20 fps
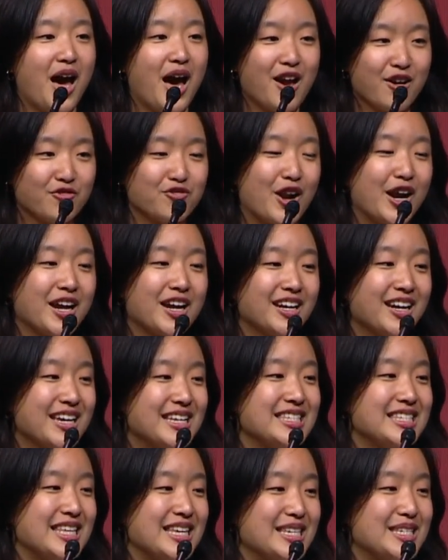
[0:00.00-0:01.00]
I
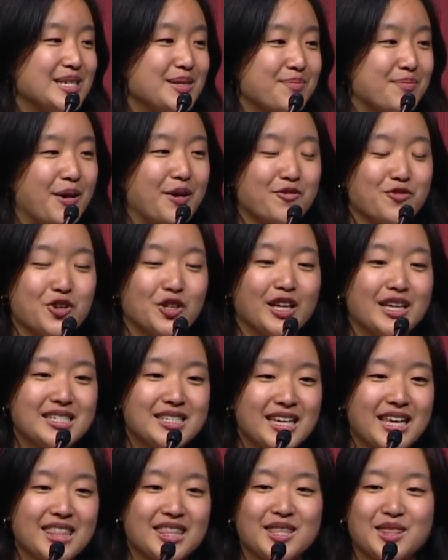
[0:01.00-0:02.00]
recognize this by
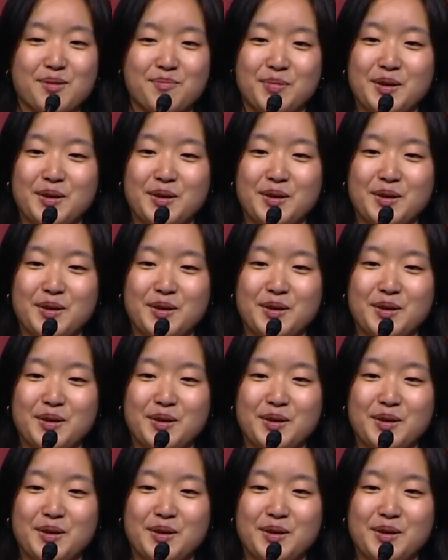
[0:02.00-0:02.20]
realizing that the